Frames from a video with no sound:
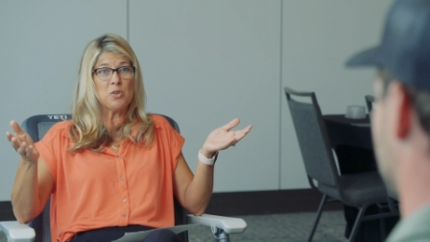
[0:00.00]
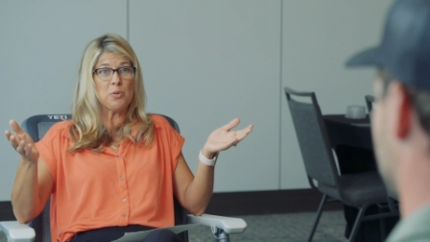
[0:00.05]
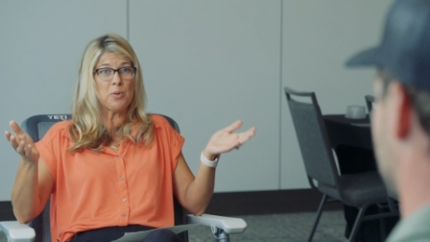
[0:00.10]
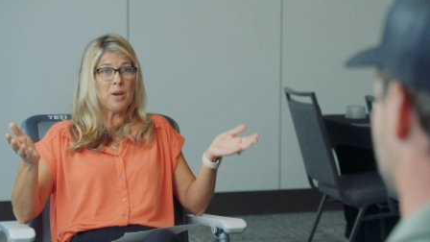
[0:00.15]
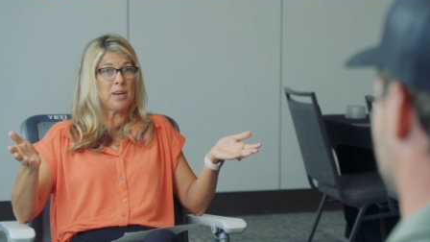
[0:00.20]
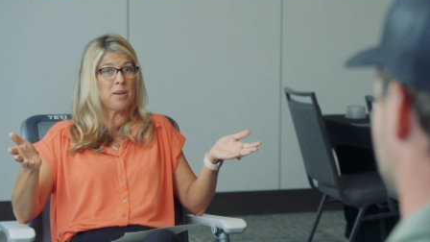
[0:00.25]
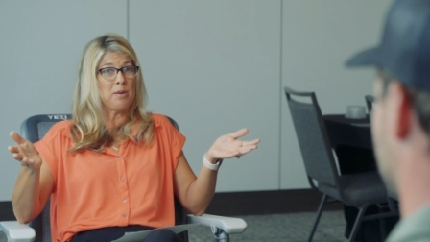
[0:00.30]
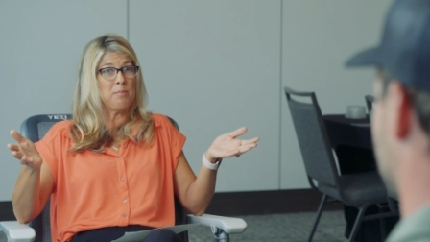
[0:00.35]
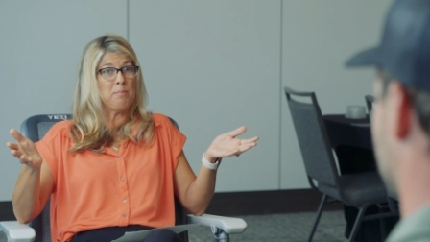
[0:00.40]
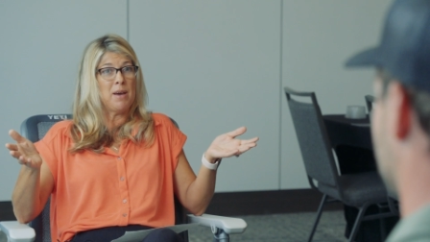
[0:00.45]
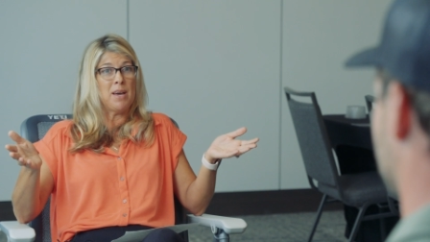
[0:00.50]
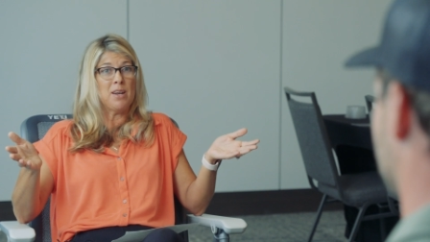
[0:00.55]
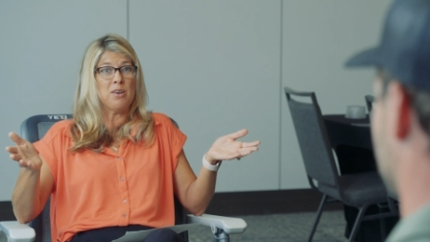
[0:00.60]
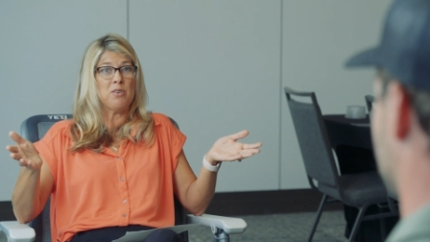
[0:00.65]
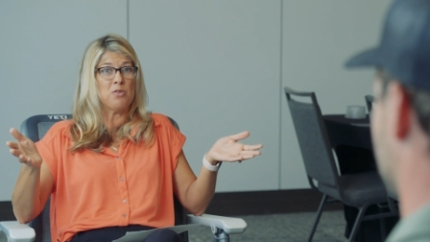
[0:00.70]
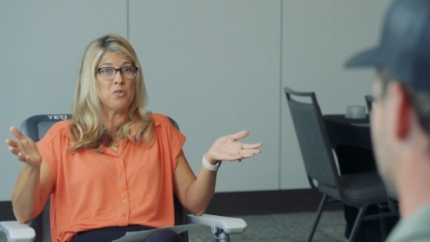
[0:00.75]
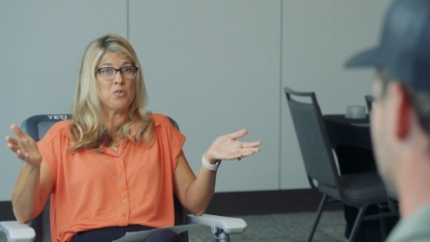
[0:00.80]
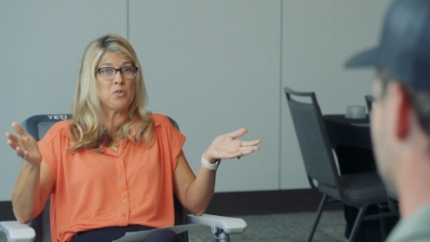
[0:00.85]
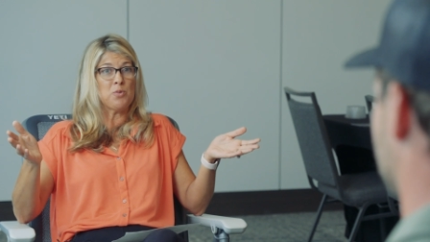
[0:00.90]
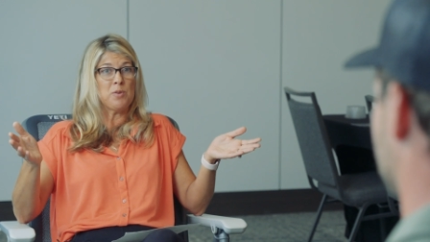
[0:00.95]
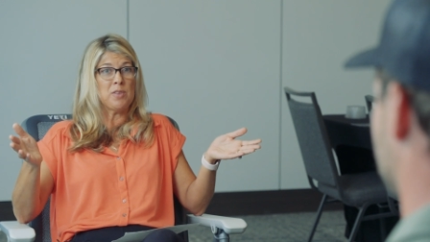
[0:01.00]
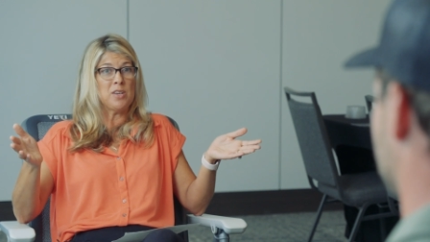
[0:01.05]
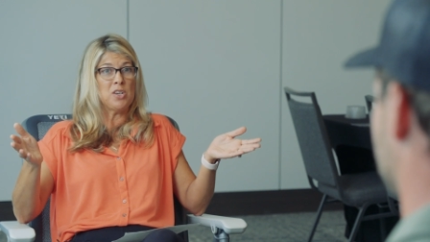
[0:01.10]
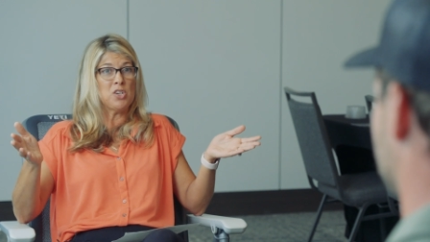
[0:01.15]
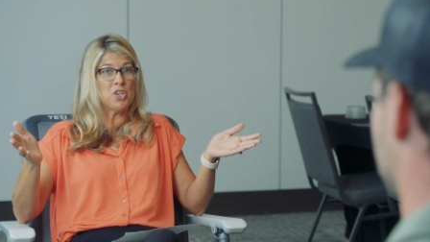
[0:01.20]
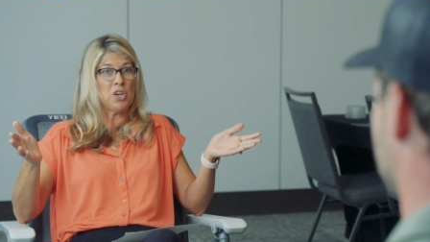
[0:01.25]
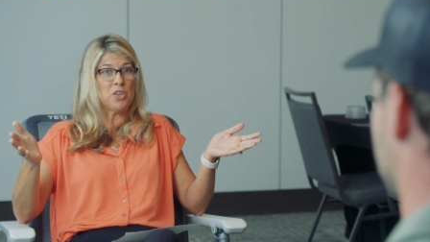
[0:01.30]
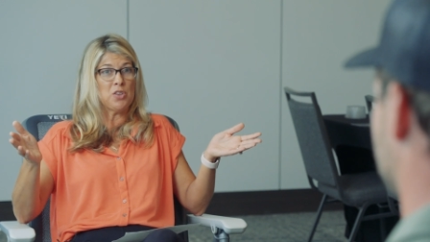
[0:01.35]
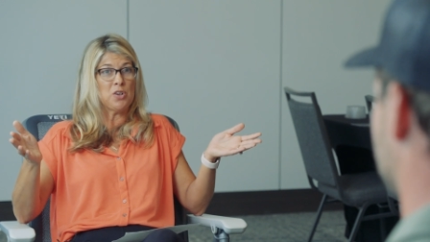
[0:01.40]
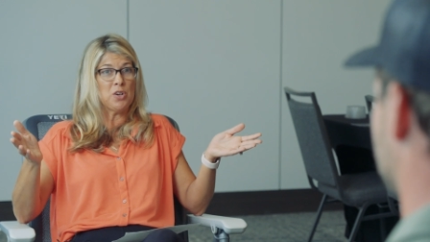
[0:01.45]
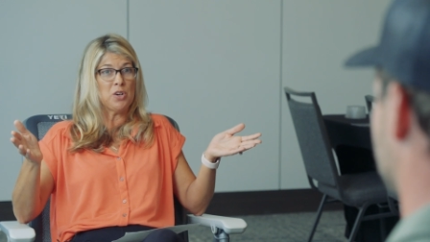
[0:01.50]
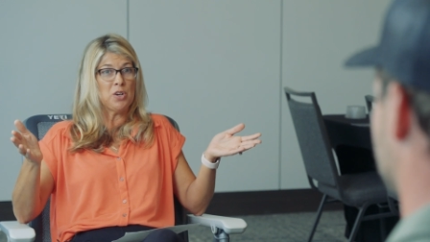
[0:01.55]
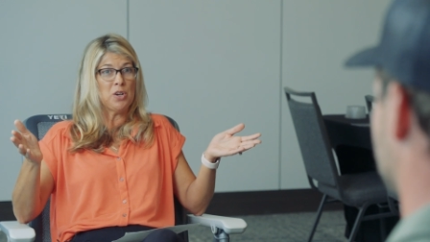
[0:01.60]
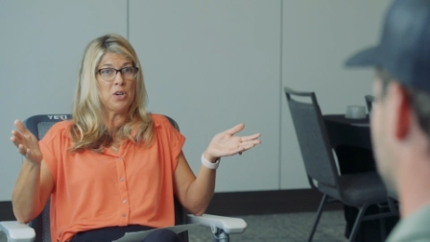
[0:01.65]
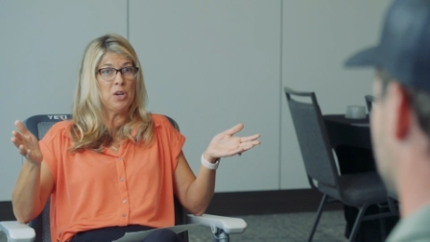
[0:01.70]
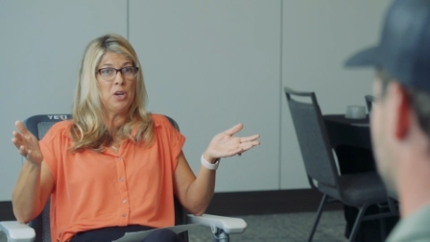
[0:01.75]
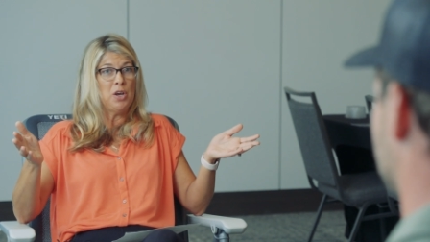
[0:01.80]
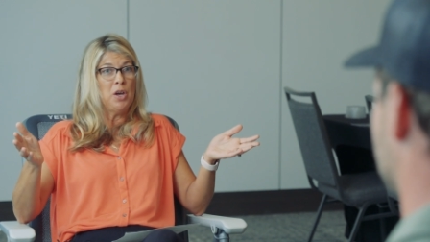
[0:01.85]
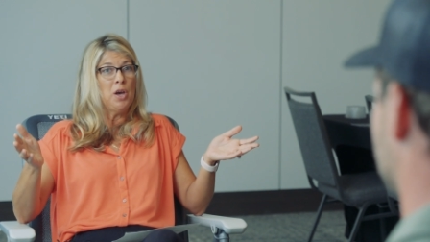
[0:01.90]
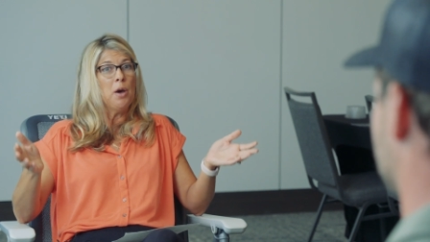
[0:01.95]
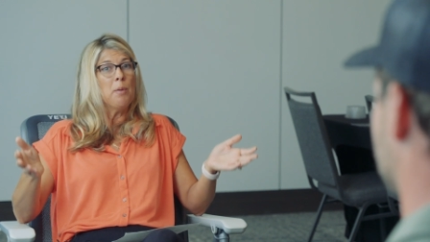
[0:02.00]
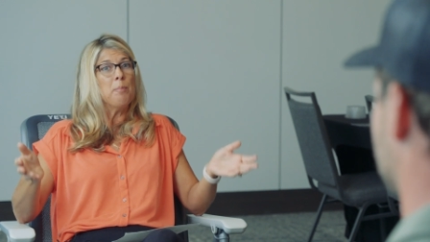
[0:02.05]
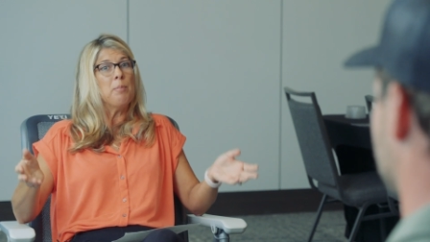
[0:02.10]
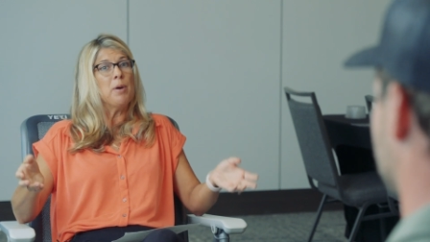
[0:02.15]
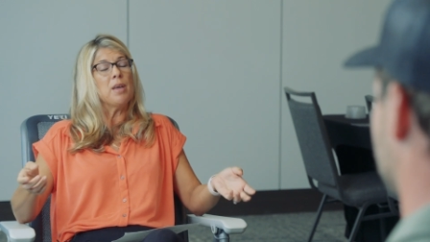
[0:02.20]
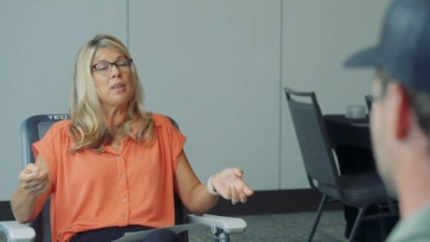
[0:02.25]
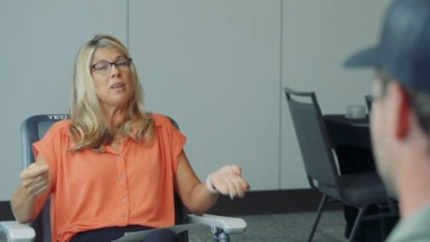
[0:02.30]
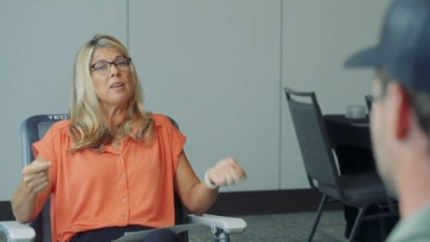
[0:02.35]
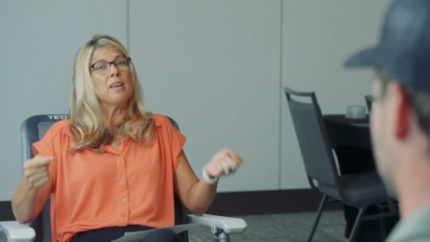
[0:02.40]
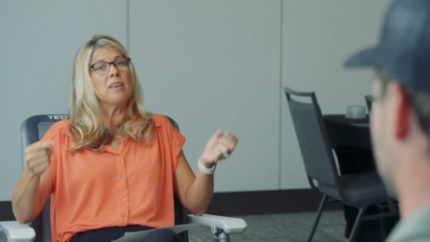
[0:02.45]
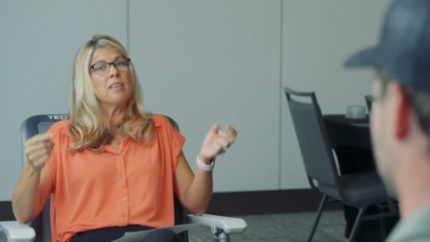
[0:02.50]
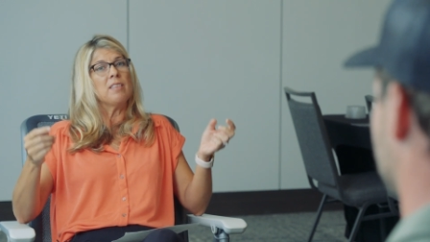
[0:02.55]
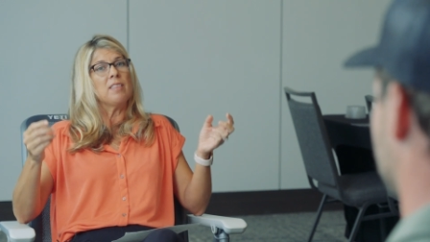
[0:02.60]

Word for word: direct competitors with each other, but